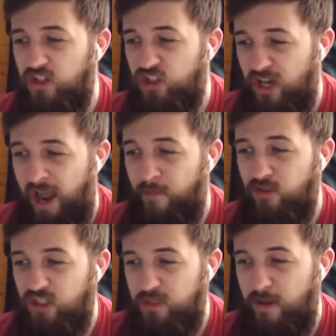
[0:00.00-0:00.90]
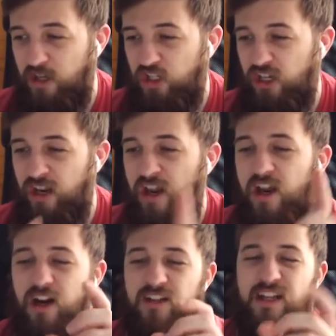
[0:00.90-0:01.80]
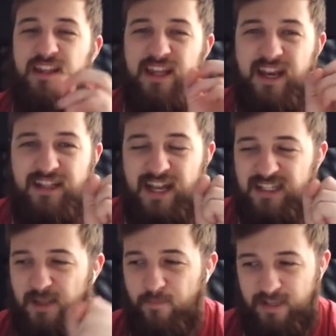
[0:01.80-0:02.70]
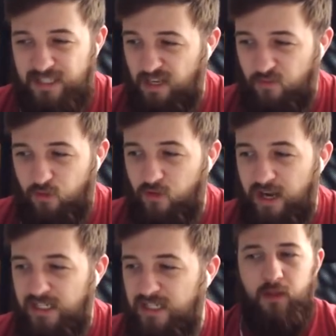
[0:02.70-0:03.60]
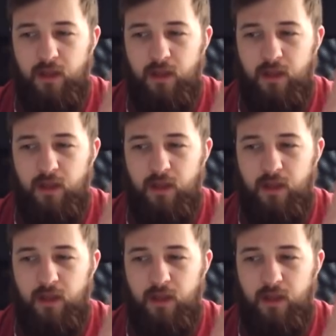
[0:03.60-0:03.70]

slam the suspension because I think that's the best thing for it.